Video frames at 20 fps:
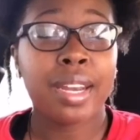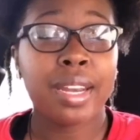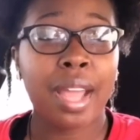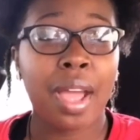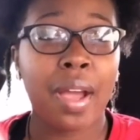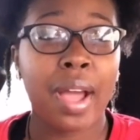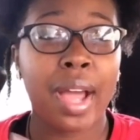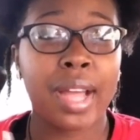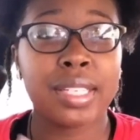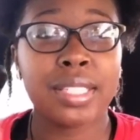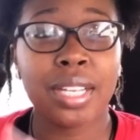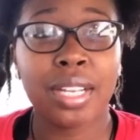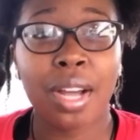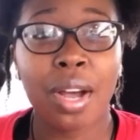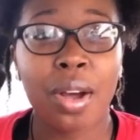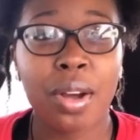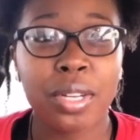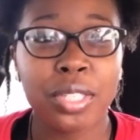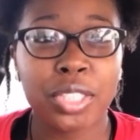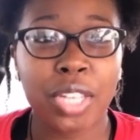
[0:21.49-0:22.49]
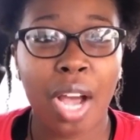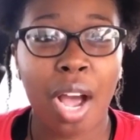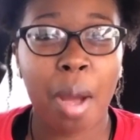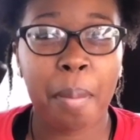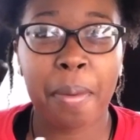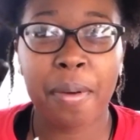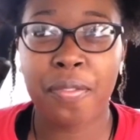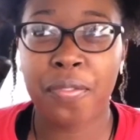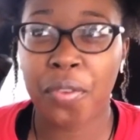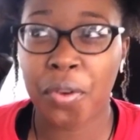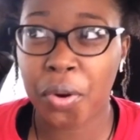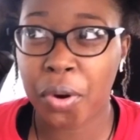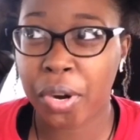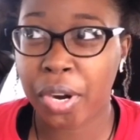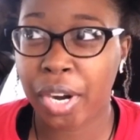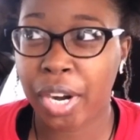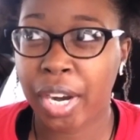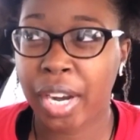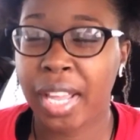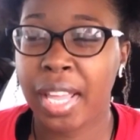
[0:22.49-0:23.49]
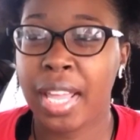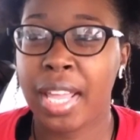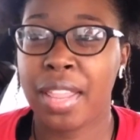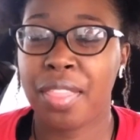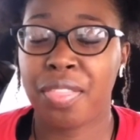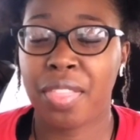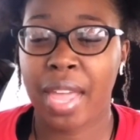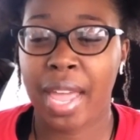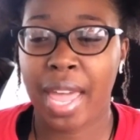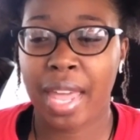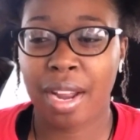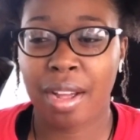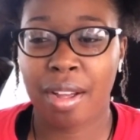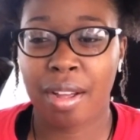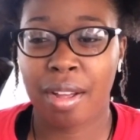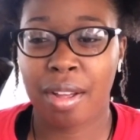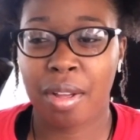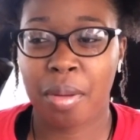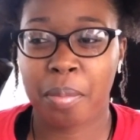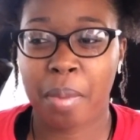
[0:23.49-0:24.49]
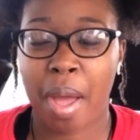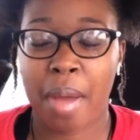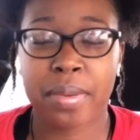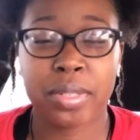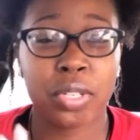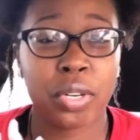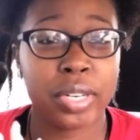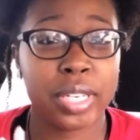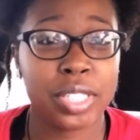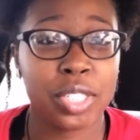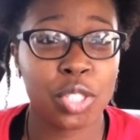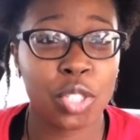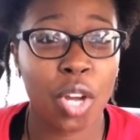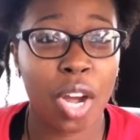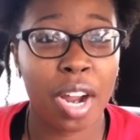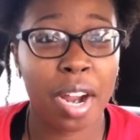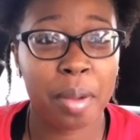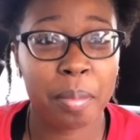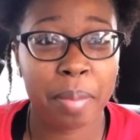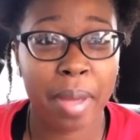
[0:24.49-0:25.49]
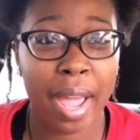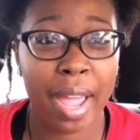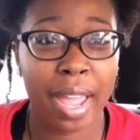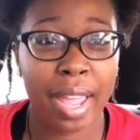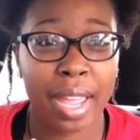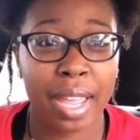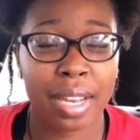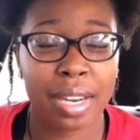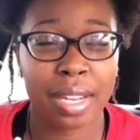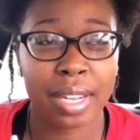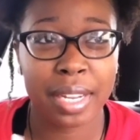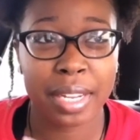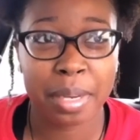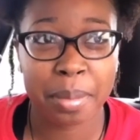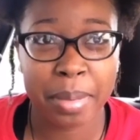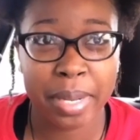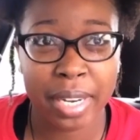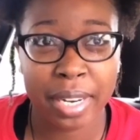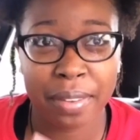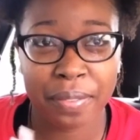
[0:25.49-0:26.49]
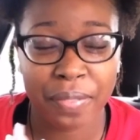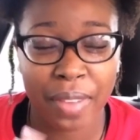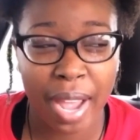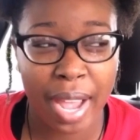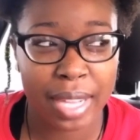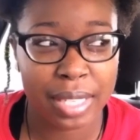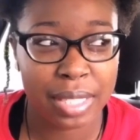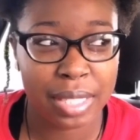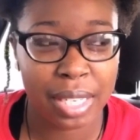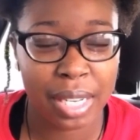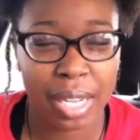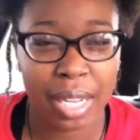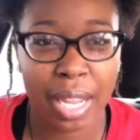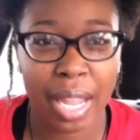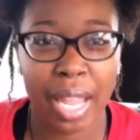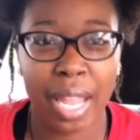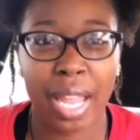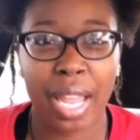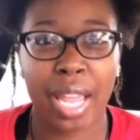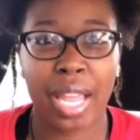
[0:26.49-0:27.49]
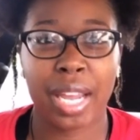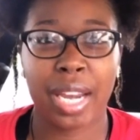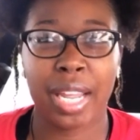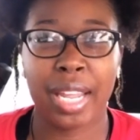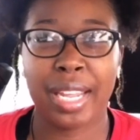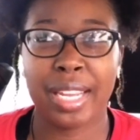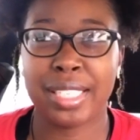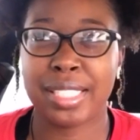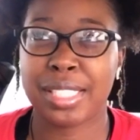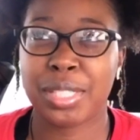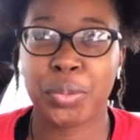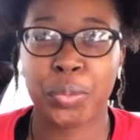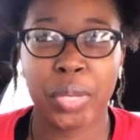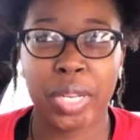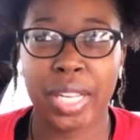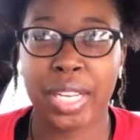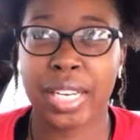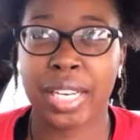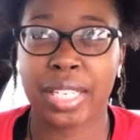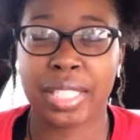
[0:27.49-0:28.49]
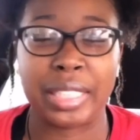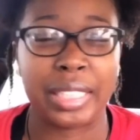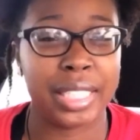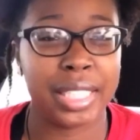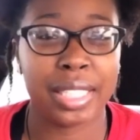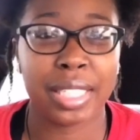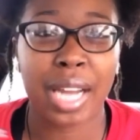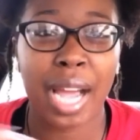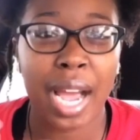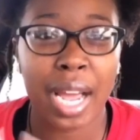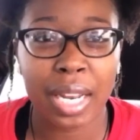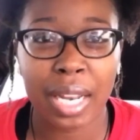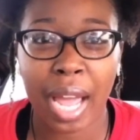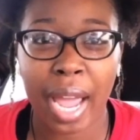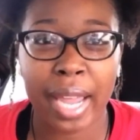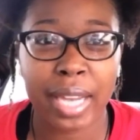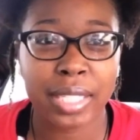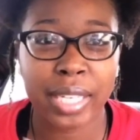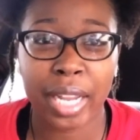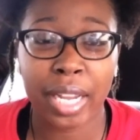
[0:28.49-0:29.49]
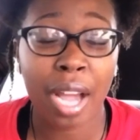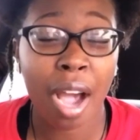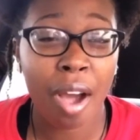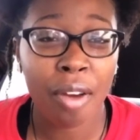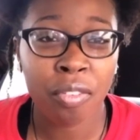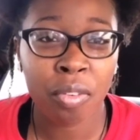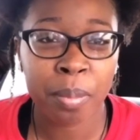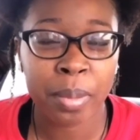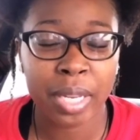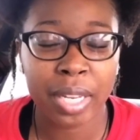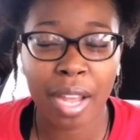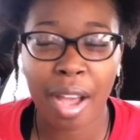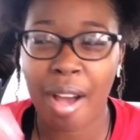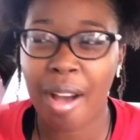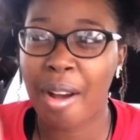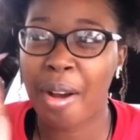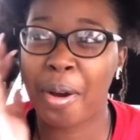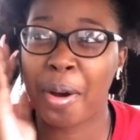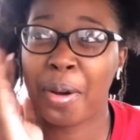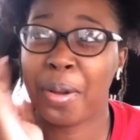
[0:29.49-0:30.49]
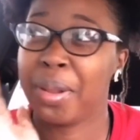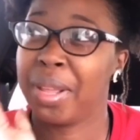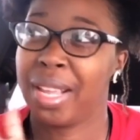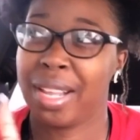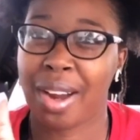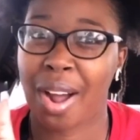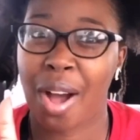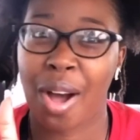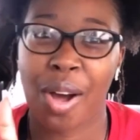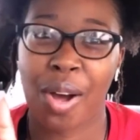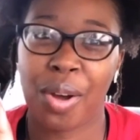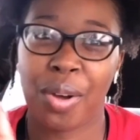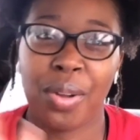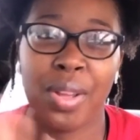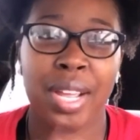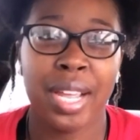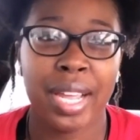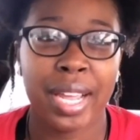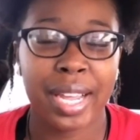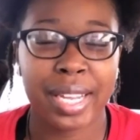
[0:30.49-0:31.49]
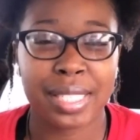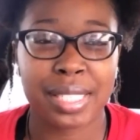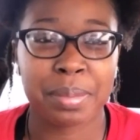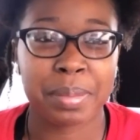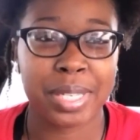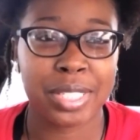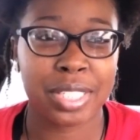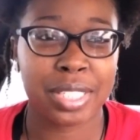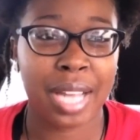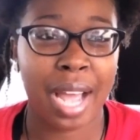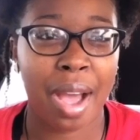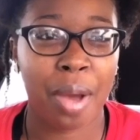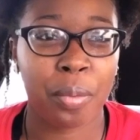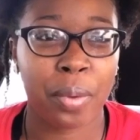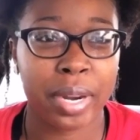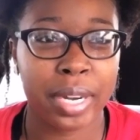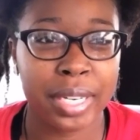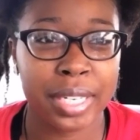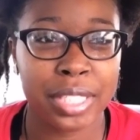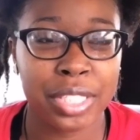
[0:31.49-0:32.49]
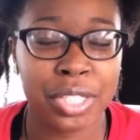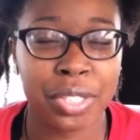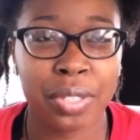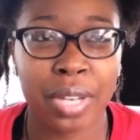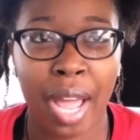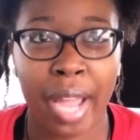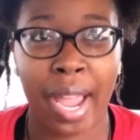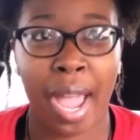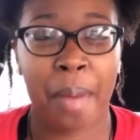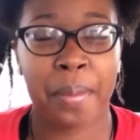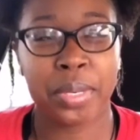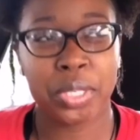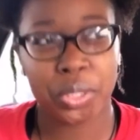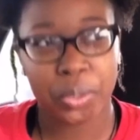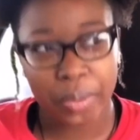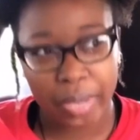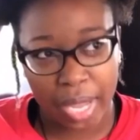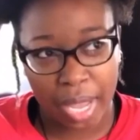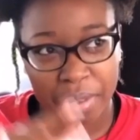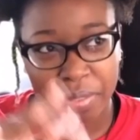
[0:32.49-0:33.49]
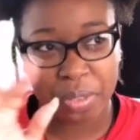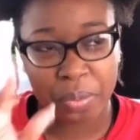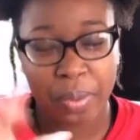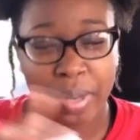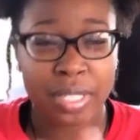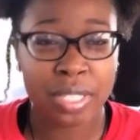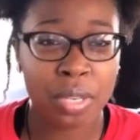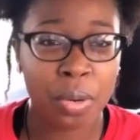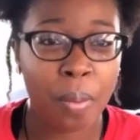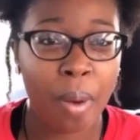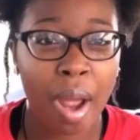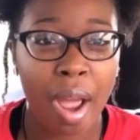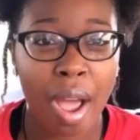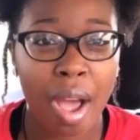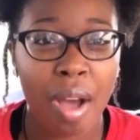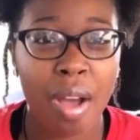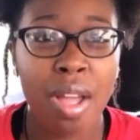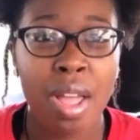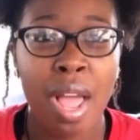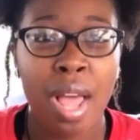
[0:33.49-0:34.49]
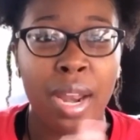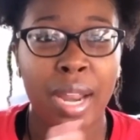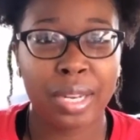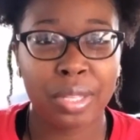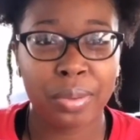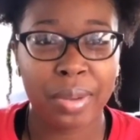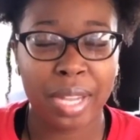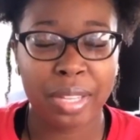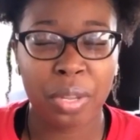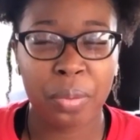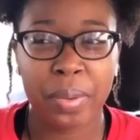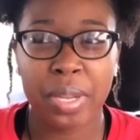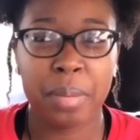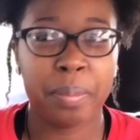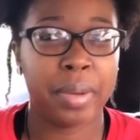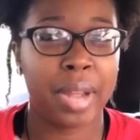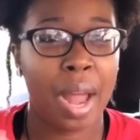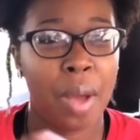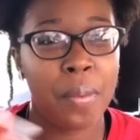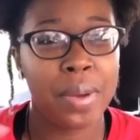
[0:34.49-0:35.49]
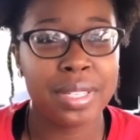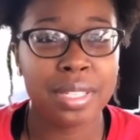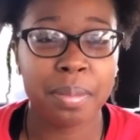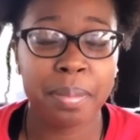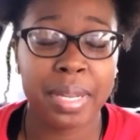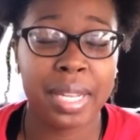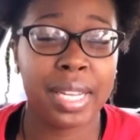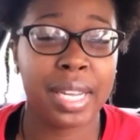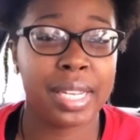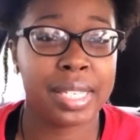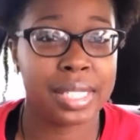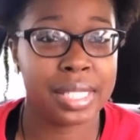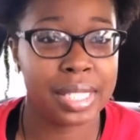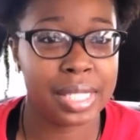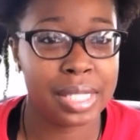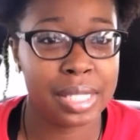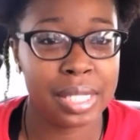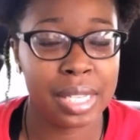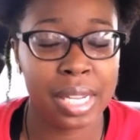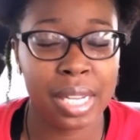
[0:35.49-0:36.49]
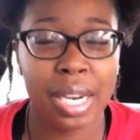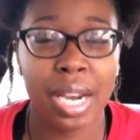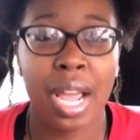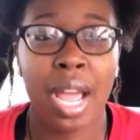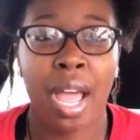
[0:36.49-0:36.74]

Now, I told y'all before that um I was going to start back intermittent fasting and it just really did not like take off for me y'all at all as much as i wanted it to like i would do it every once in a while like throughout the week but i wasn't being consistent